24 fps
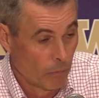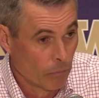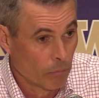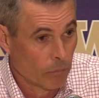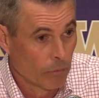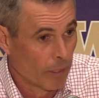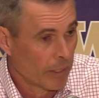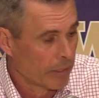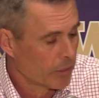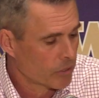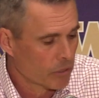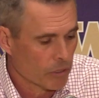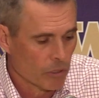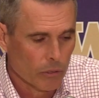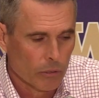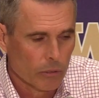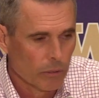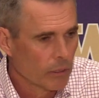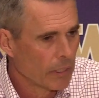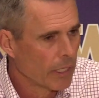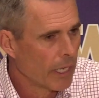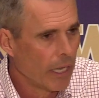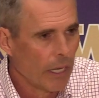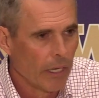like
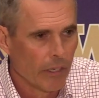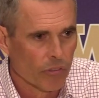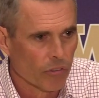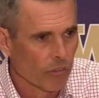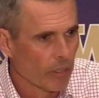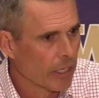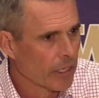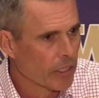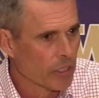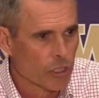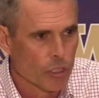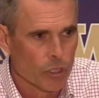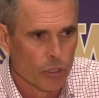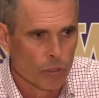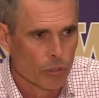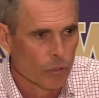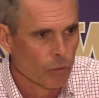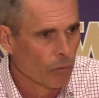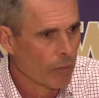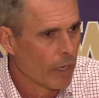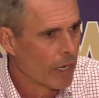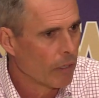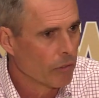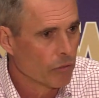certain guys like
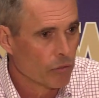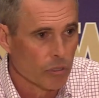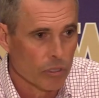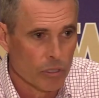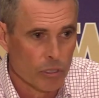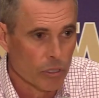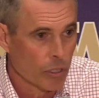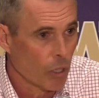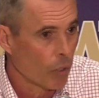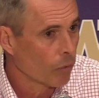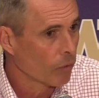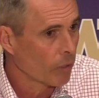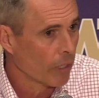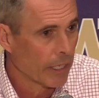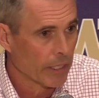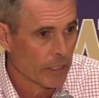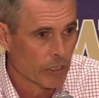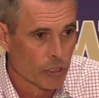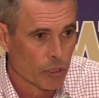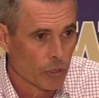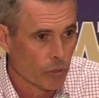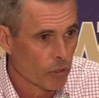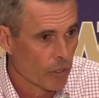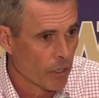certain routes and don't
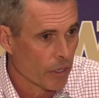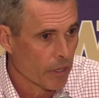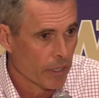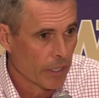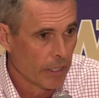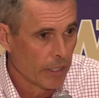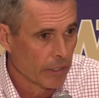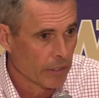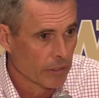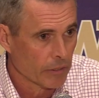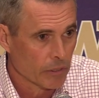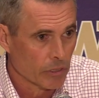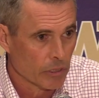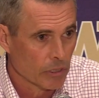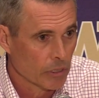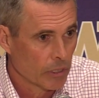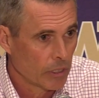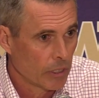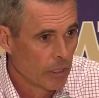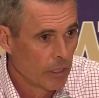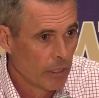like certain things.